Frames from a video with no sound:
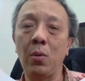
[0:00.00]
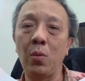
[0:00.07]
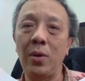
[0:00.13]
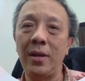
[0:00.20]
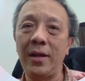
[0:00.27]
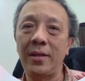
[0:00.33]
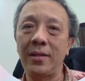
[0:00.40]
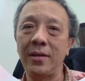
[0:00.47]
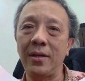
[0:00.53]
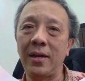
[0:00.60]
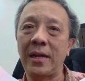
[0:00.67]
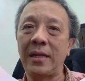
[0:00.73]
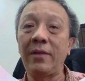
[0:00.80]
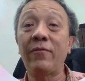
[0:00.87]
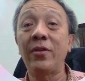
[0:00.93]
word later,
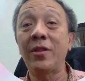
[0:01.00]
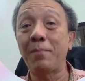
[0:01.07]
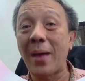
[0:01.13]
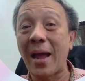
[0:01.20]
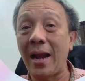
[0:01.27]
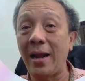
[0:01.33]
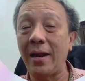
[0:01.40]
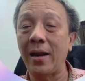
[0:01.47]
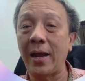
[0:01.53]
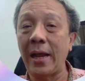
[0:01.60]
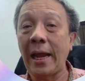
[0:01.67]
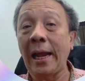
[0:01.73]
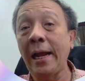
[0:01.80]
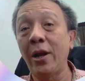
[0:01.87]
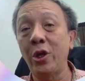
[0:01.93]
like different spelling,
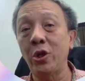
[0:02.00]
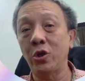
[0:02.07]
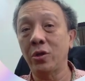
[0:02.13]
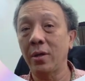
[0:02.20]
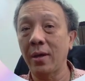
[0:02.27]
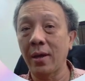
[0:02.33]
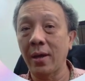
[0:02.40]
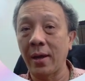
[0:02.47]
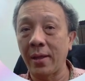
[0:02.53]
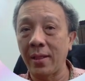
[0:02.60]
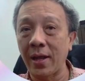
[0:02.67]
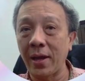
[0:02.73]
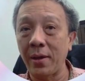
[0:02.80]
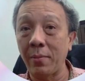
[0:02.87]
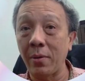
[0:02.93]
like English
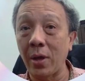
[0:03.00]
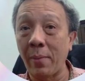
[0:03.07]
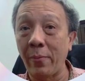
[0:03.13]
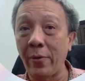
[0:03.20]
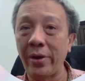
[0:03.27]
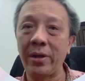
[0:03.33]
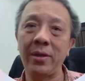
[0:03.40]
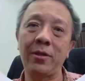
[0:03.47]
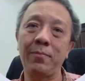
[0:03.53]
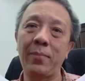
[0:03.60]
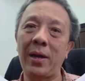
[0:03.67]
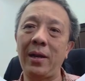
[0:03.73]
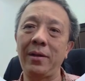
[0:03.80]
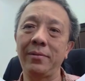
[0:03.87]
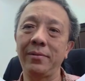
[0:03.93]
and like American
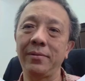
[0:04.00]
spelling.